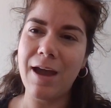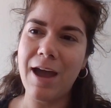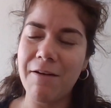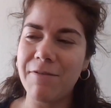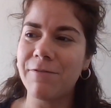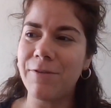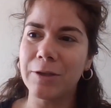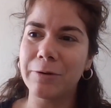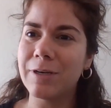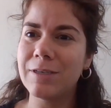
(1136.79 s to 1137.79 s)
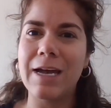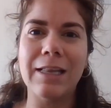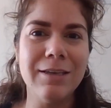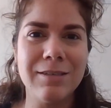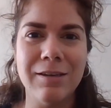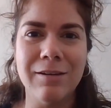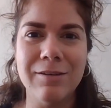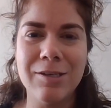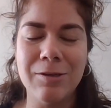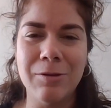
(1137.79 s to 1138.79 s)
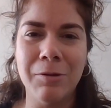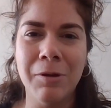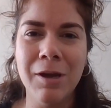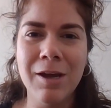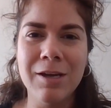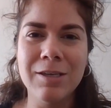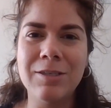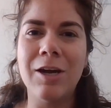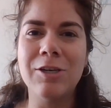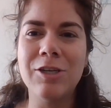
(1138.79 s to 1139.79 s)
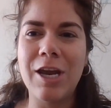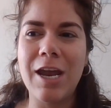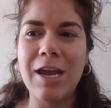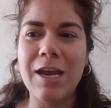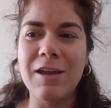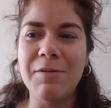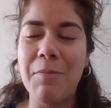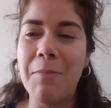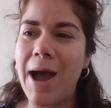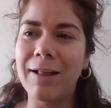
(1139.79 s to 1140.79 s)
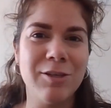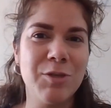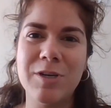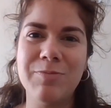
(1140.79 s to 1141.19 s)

having followers that listen to such a balanced